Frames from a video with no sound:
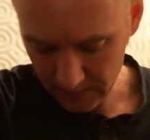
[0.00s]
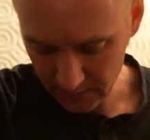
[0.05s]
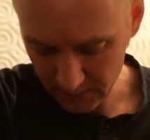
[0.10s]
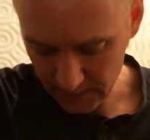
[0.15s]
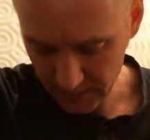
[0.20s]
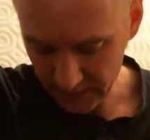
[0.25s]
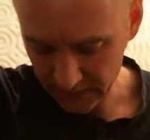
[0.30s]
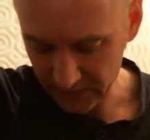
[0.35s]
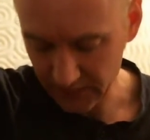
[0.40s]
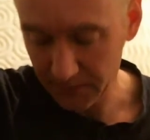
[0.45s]

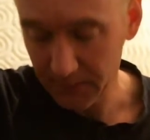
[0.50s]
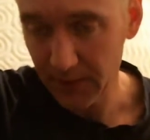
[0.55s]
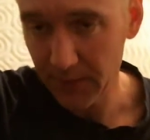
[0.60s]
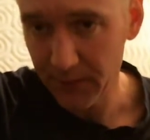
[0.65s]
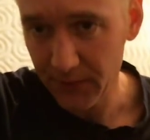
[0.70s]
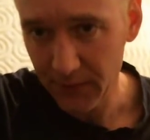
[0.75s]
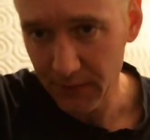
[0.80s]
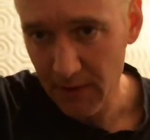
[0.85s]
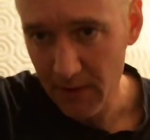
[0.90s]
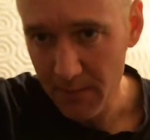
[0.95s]
because
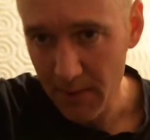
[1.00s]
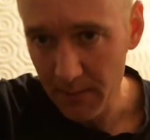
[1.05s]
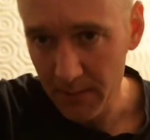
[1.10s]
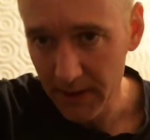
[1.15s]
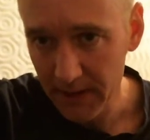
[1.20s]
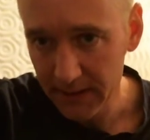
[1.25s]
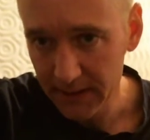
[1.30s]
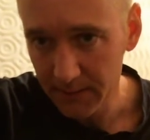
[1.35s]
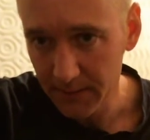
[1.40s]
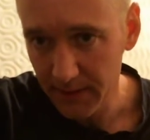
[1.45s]
sometimes I ride my
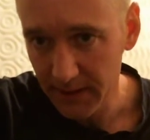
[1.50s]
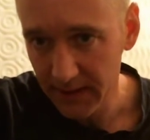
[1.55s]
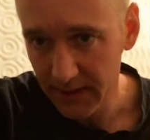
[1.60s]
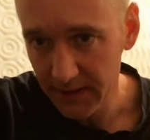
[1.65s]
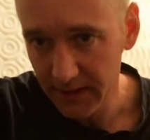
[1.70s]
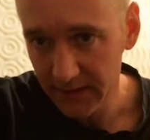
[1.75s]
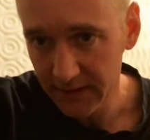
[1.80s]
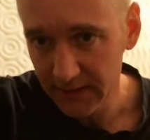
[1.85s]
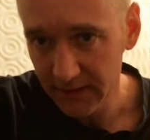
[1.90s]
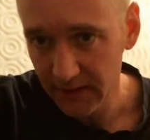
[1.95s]
bike to my
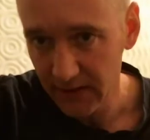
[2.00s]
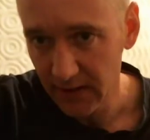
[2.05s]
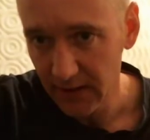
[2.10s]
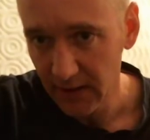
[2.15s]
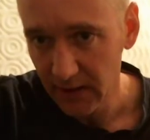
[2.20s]
gigs,